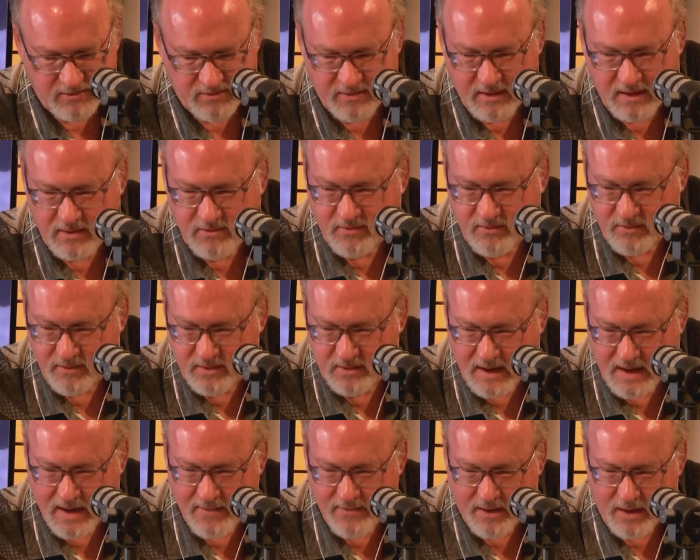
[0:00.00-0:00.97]
that's
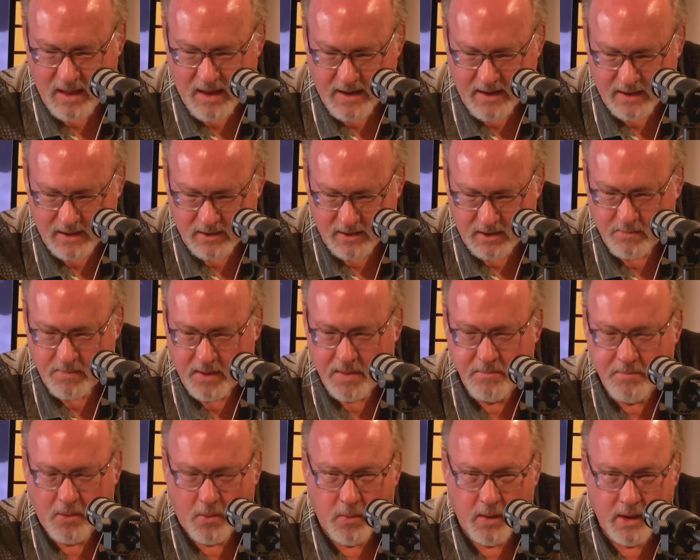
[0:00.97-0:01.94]
down the line a little
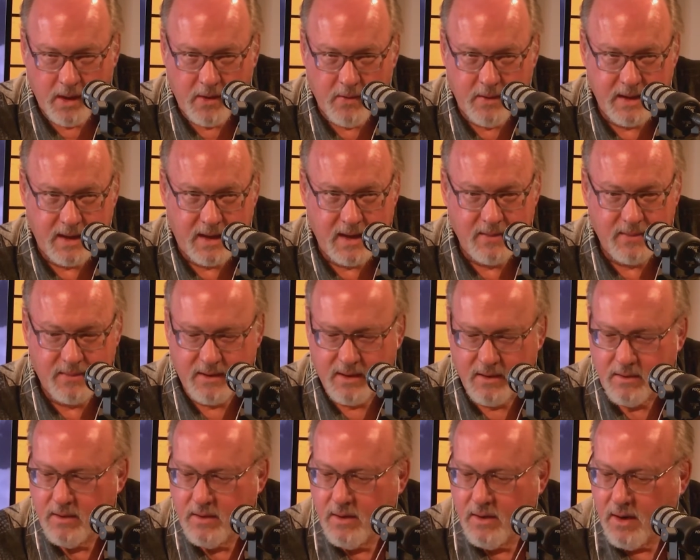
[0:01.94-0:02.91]
bit, but we're going to get there.
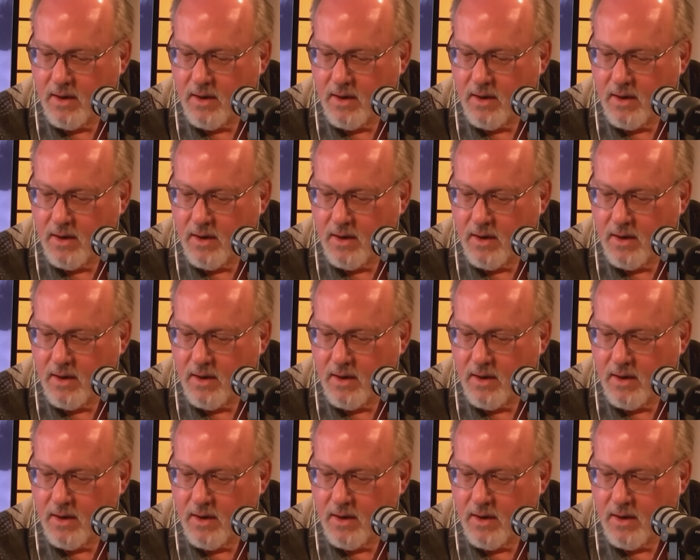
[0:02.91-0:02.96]
All